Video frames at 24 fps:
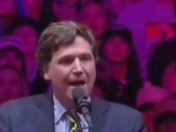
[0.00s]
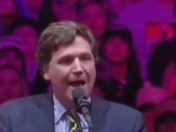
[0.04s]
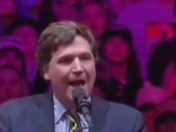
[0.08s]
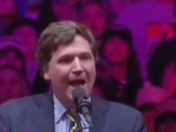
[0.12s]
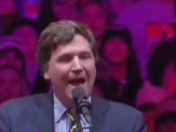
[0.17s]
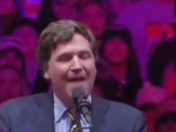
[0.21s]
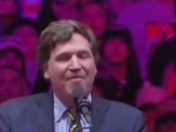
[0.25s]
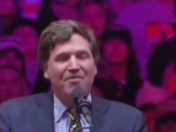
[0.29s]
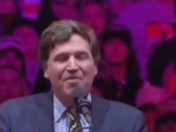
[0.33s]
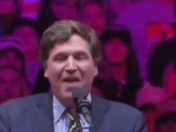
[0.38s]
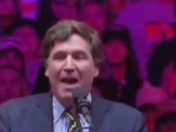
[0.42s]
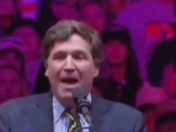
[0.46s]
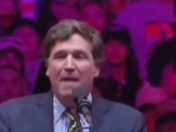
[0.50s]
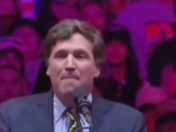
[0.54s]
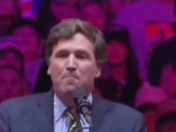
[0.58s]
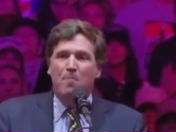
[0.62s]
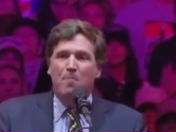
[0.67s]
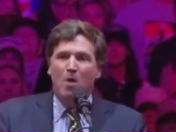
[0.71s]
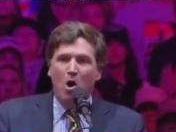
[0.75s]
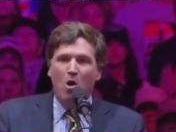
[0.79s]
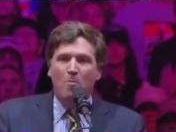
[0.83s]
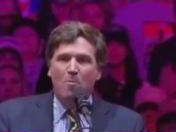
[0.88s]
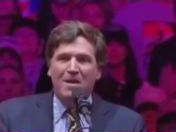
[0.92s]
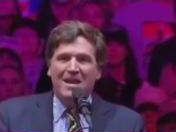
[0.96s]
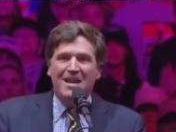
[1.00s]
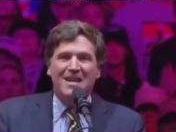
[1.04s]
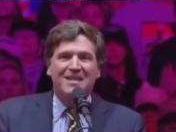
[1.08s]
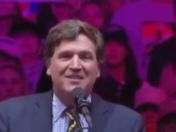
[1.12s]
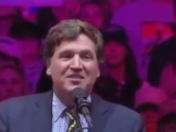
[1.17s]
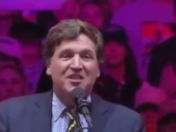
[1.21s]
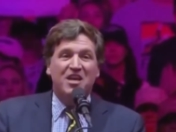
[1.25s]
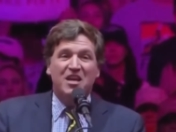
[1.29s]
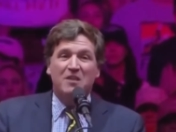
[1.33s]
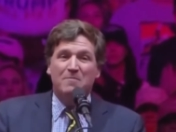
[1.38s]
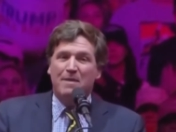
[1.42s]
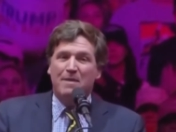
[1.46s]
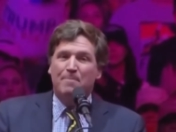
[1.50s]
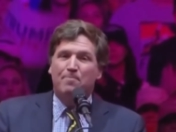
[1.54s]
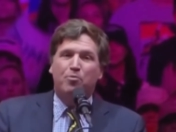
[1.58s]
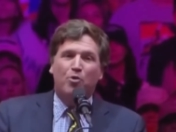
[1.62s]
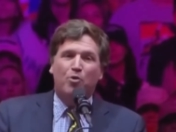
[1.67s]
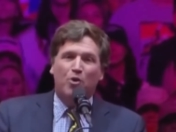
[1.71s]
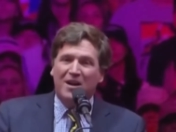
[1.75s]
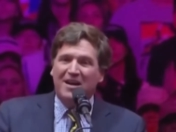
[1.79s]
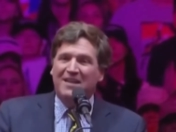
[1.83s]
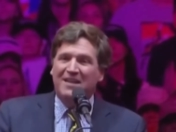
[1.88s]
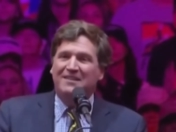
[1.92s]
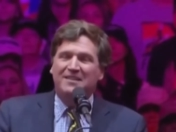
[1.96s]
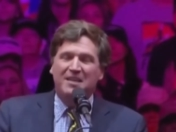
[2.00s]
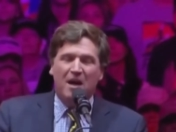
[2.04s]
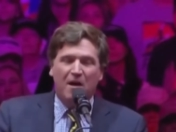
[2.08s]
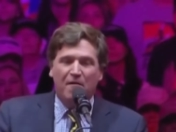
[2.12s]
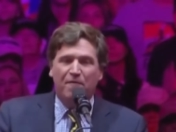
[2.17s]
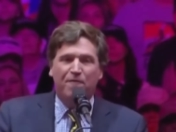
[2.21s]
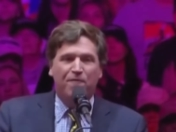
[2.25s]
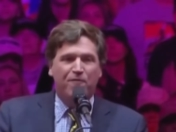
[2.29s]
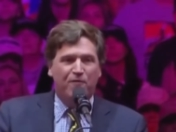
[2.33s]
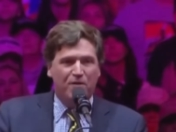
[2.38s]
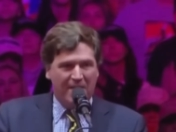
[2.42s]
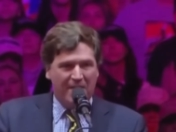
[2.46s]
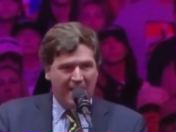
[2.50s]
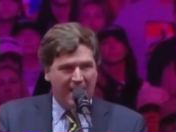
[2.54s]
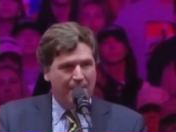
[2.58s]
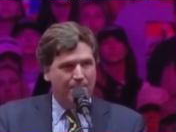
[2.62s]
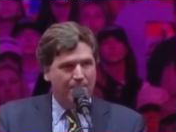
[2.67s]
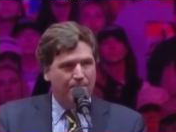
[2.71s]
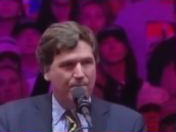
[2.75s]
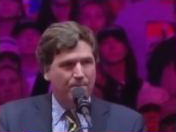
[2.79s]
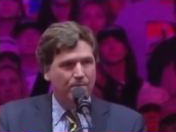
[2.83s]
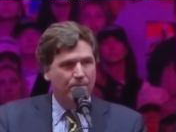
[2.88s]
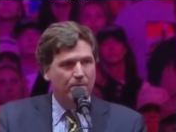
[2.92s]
at that moment, it's going to be pretty tough for them